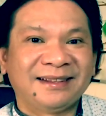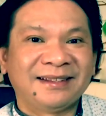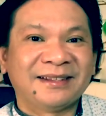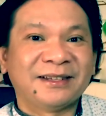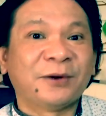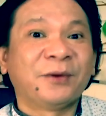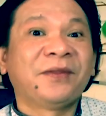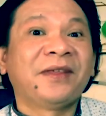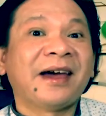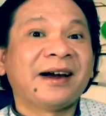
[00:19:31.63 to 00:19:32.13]

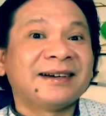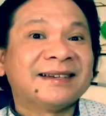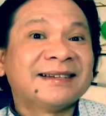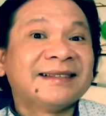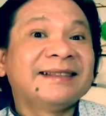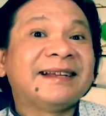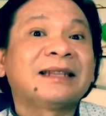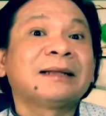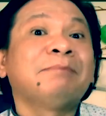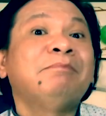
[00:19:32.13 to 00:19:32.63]
So there's
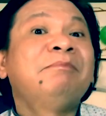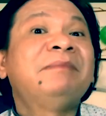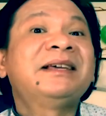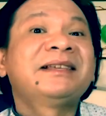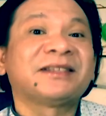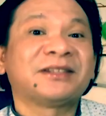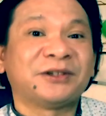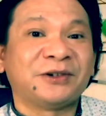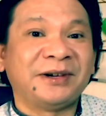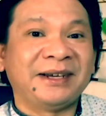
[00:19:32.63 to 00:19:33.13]
that
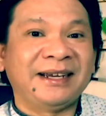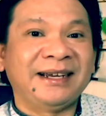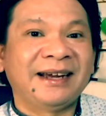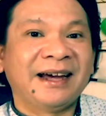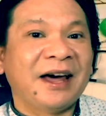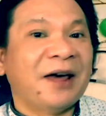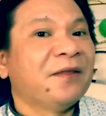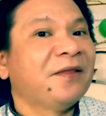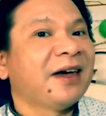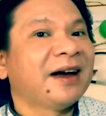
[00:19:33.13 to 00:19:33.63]
mystery,
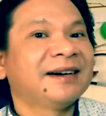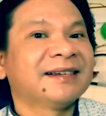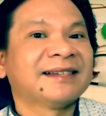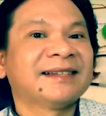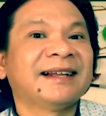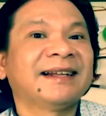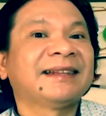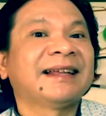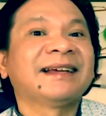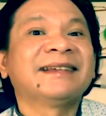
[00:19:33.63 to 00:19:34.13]
there's
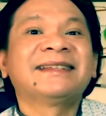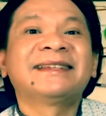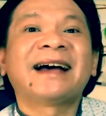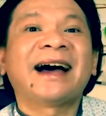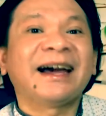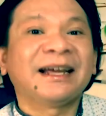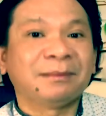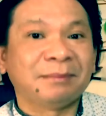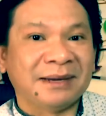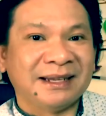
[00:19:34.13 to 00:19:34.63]
that
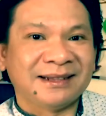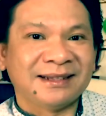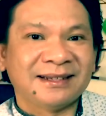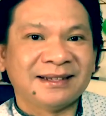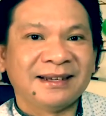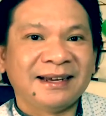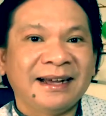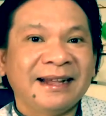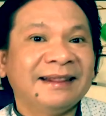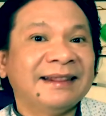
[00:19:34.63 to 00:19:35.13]

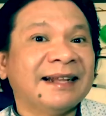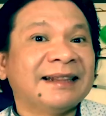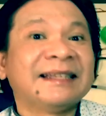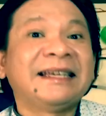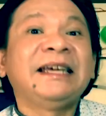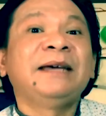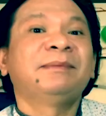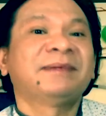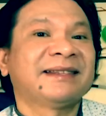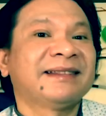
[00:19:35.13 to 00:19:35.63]
excitement that
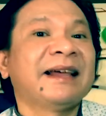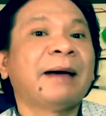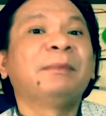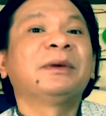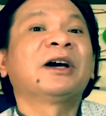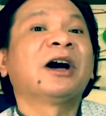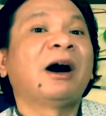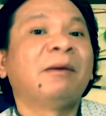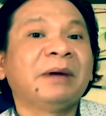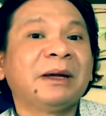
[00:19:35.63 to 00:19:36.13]
keeps them
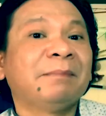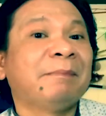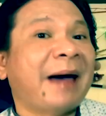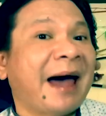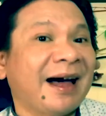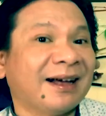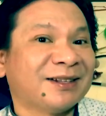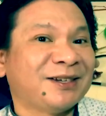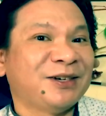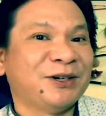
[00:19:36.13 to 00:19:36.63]
coming
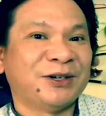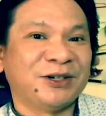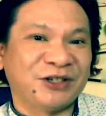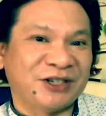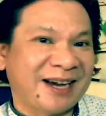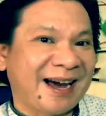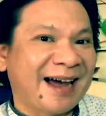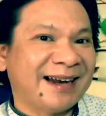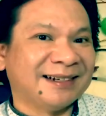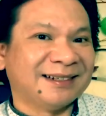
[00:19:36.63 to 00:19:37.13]
back to your
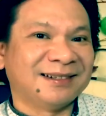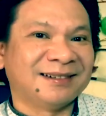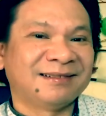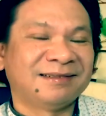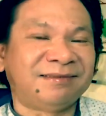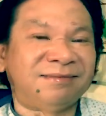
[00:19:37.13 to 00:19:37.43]
channel.